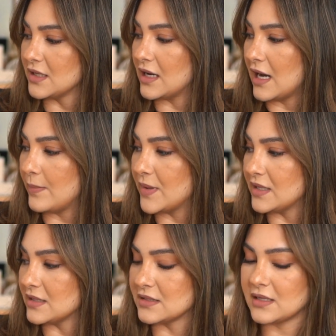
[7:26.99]
up
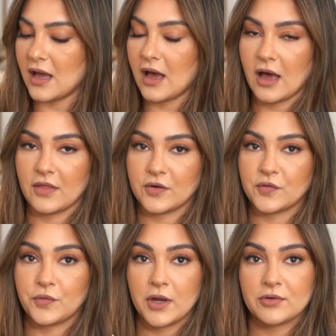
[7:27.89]
as other
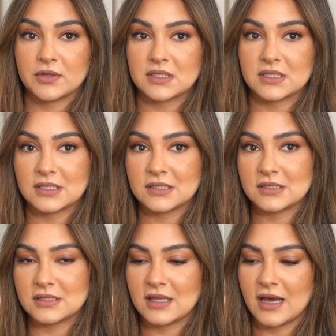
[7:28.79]

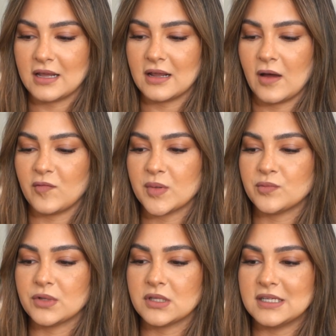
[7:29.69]
fragrances that have been
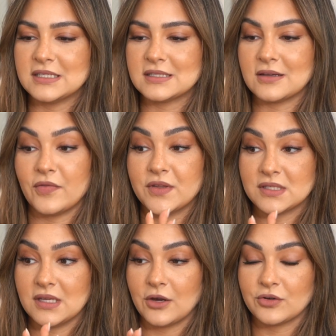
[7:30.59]
released this year.